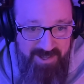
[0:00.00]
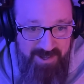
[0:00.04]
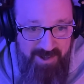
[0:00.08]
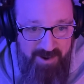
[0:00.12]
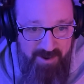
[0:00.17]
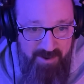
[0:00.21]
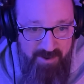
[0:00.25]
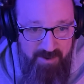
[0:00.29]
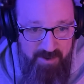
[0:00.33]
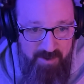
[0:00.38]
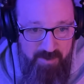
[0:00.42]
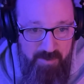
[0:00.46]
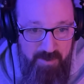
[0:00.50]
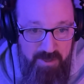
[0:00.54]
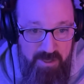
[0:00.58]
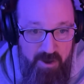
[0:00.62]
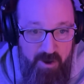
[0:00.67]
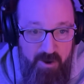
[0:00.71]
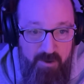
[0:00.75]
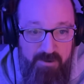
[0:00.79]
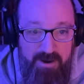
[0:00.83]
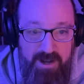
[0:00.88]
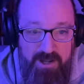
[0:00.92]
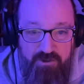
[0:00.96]
you know, who was
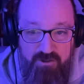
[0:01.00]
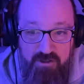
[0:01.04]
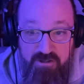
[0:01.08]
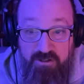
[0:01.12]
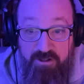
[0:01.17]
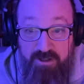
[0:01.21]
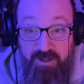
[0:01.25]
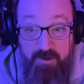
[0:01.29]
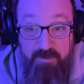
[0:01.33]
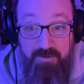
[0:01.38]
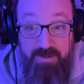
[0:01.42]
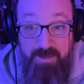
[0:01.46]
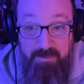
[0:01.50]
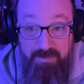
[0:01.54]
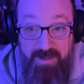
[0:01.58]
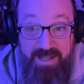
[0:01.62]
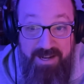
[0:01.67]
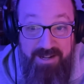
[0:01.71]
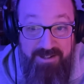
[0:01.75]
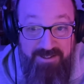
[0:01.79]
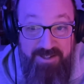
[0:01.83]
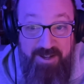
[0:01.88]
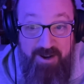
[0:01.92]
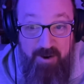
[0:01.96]
already just clearly
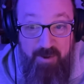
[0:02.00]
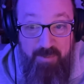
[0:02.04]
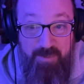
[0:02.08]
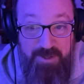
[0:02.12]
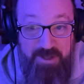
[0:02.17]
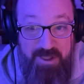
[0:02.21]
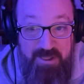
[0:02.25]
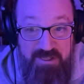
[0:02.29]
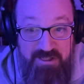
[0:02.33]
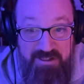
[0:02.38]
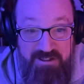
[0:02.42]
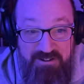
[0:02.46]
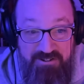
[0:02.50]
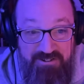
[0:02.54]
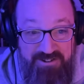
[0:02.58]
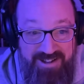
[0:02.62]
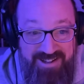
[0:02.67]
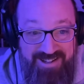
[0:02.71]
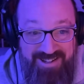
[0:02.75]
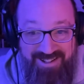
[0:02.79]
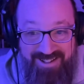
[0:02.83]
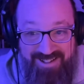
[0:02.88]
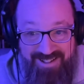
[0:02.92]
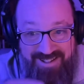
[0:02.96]
made a terrible
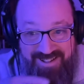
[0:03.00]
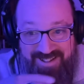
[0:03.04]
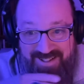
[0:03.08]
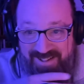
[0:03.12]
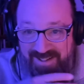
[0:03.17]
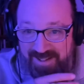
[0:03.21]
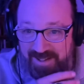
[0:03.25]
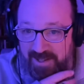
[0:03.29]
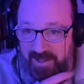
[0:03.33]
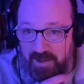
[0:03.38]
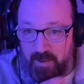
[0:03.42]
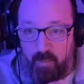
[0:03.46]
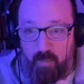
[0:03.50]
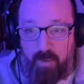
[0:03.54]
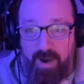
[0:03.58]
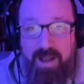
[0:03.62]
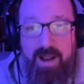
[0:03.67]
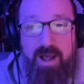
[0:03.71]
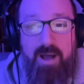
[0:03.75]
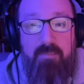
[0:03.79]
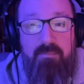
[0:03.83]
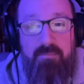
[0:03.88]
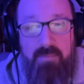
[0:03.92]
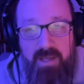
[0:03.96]
decision.
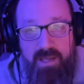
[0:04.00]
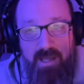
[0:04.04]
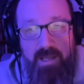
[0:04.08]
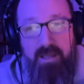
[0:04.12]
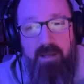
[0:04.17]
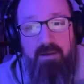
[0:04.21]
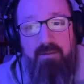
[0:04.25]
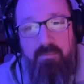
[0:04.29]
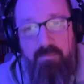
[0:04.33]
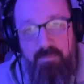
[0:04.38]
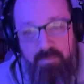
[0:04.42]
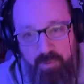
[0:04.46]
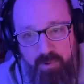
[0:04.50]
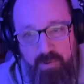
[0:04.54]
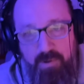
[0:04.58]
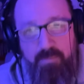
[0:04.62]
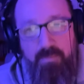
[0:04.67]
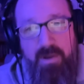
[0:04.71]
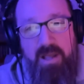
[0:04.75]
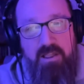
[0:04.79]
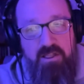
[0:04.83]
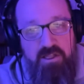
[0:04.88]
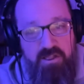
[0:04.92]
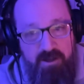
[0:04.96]
Why not me? Put
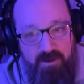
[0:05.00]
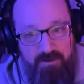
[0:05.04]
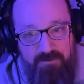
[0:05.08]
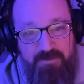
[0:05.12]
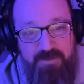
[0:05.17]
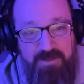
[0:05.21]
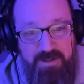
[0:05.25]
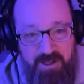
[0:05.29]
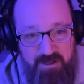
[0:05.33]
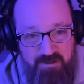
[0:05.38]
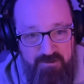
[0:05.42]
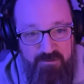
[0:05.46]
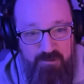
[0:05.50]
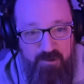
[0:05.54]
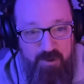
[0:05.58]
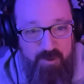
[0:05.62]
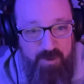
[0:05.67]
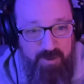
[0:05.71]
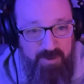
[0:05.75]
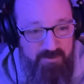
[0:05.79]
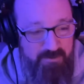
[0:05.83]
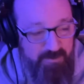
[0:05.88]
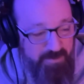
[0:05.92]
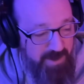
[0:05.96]
myself in this
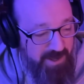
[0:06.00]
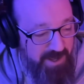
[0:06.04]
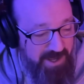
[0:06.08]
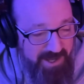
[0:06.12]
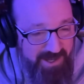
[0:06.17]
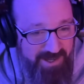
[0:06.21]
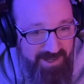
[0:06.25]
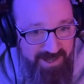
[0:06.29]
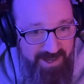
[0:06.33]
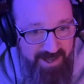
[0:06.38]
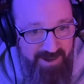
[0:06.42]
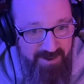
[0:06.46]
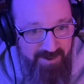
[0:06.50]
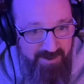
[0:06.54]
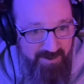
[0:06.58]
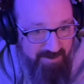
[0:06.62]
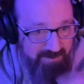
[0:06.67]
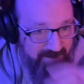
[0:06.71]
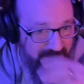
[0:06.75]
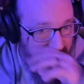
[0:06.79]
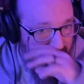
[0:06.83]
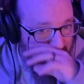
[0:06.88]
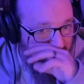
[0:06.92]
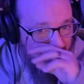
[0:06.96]
role of being, you
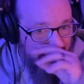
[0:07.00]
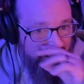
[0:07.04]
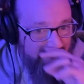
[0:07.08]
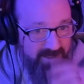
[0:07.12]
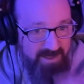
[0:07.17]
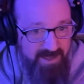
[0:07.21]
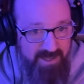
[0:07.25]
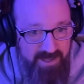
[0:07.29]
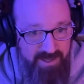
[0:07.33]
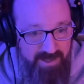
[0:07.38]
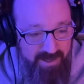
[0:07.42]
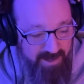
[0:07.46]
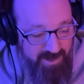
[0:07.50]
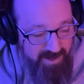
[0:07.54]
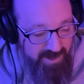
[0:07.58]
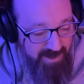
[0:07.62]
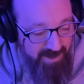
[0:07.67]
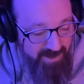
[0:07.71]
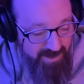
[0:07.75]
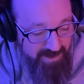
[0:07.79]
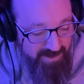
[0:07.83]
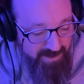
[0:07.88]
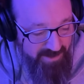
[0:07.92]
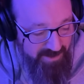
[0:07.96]
know, the
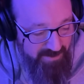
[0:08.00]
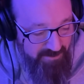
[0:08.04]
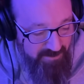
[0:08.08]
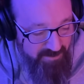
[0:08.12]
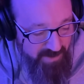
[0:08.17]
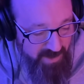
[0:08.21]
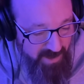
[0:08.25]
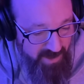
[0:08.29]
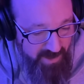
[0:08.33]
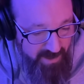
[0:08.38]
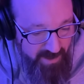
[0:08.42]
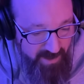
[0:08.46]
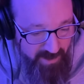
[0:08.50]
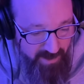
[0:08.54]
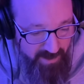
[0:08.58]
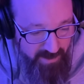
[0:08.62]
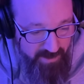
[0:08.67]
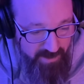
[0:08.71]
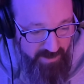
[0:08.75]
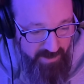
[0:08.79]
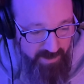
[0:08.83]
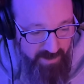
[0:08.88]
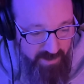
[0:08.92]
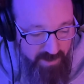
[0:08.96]
uh, uh,
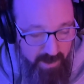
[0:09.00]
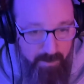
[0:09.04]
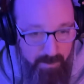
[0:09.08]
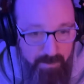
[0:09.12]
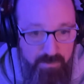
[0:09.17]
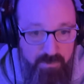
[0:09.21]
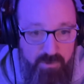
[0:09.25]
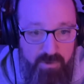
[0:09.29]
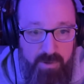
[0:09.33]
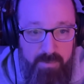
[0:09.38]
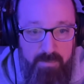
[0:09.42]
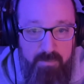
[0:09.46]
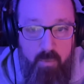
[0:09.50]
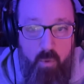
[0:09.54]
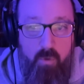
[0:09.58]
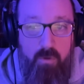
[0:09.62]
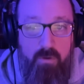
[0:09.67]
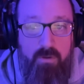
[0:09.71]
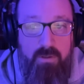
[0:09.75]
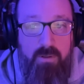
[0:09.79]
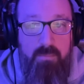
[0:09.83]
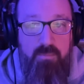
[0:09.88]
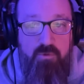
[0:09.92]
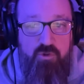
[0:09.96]
the uh, the
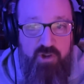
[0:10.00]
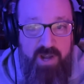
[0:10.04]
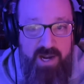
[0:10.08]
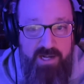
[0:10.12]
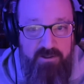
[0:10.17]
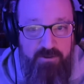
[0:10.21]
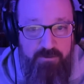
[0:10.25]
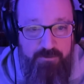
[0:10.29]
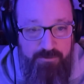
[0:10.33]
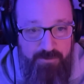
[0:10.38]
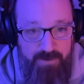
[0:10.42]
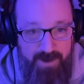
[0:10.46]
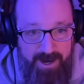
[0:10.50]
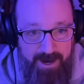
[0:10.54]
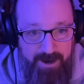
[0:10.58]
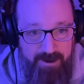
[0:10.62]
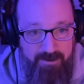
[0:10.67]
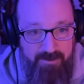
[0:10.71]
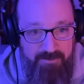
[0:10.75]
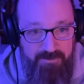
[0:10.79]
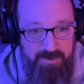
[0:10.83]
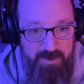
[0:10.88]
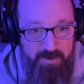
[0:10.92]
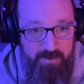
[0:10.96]
moral
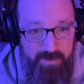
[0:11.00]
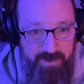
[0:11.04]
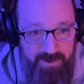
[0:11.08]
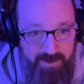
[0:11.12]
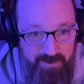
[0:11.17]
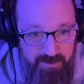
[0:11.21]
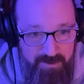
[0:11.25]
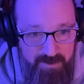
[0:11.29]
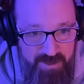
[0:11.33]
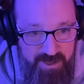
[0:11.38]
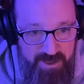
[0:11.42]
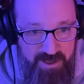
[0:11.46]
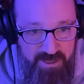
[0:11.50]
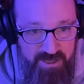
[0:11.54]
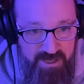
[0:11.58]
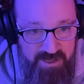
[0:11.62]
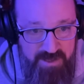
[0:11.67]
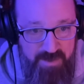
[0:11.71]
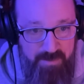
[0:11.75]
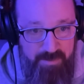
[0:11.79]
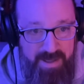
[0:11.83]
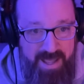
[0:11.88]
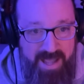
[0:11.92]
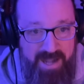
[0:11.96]
objectifier, if you will, who sits
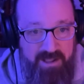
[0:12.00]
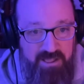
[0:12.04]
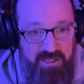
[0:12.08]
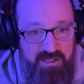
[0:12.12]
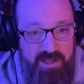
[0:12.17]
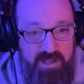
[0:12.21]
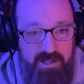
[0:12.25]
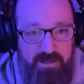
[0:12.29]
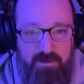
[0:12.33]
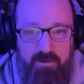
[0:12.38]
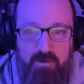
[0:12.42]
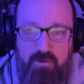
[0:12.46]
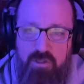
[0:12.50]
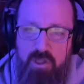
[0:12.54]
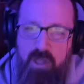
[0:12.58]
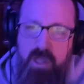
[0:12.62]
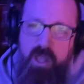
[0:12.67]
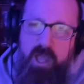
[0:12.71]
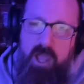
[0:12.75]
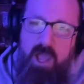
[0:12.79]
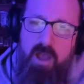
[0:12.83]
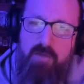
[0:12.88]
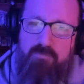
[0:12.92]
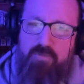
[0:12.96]
in the back seat and goes,
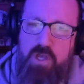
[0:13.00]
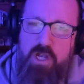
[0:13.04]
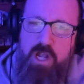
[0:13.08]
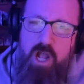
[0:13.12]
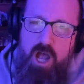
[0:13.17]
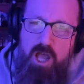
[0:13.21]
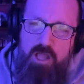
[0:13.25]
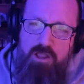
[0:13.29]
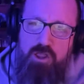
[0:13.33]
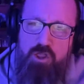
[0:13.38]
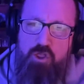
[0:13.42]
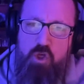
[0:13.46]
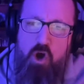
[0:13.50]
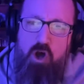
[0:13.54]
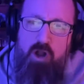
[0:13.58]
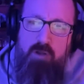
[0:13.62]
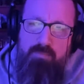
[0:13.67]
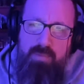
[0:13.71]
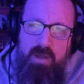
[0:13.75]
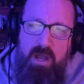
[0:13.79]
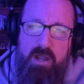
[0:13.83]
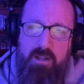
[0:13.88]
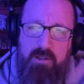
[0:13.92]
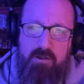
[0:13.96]
"Have you guys thought
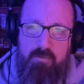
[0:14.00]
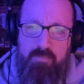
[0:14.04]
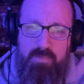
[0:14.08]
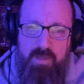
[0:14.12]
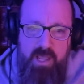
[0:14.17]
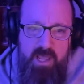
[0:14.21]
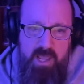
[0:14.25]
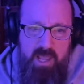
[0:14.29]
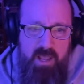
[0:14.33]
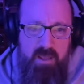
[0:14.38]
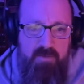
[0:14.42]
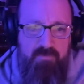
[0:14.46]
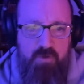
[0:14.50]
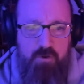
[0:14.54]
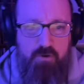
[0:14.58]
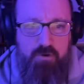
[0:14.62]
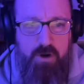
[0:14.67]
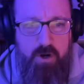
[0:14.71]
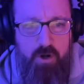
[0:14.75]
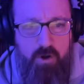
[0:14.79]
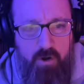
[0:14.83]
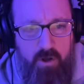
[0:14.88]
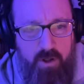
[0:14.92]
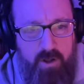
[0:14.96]
about your
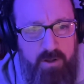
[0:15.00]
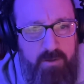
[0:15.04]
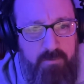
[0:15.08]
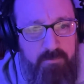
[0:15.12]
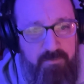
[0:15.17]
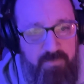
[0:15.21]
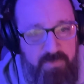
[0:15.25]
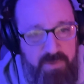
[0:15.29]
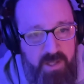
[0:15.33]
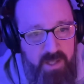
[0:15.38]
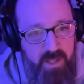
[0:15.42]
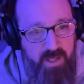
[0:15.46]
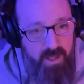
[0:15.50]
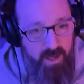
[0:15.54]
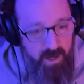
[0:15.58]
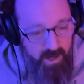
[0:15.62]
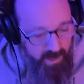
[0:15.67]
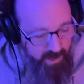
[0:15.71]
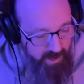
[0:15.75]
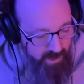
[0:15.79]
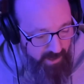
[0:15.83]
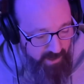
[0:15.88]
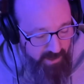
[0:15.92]
behavior at all?" Because